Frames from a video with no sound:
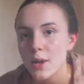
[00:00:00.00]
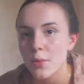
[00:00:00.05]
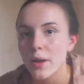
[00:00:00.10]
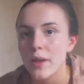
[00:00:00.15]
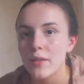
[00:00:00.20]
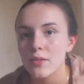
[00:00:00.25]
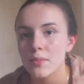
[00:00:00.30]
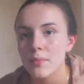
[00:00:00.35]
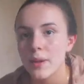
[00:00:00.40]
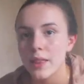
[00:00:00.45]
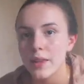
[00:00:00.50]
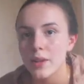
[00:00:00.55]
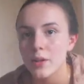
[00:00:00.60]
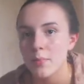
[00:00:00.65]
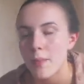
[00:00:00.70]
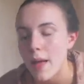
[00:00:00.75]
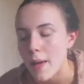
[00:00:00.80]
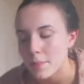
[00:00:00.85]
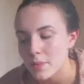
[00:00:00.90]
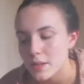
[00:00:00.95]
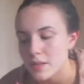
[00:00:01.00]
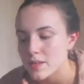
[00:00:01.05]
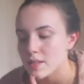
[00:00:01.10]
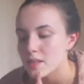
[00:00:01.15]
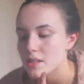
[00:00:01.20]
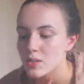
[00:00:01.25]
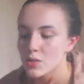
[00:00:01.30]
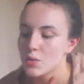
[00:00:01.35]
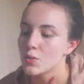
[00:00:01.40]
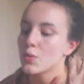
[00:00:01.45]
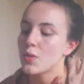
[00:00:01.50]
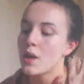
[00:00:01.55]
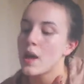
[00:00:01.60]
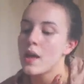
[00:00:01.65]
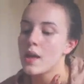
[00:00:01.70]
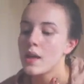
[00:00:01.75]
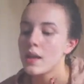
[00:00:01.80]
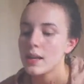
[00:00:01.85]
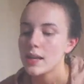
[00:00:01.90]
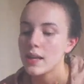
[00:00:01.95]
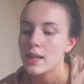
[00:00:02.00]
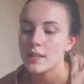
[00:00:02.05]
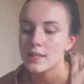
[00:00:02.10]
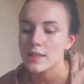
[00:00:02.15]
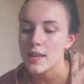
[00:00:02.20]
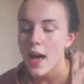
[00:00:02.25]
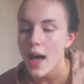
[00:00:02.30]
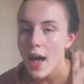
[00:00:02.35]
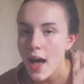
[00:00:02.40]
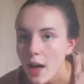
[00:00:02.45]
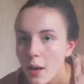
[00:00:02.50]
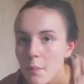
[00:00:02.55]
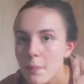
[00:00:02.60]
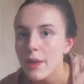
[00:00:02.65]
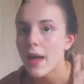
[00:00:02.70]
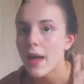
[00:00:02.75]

I wait for my little peppers to heat up,